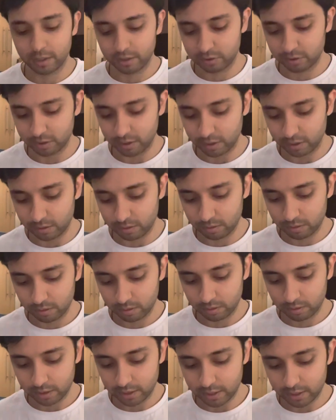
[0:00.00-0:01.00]
So
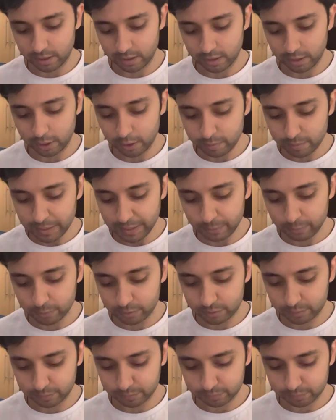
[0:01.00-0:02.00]
I hope that was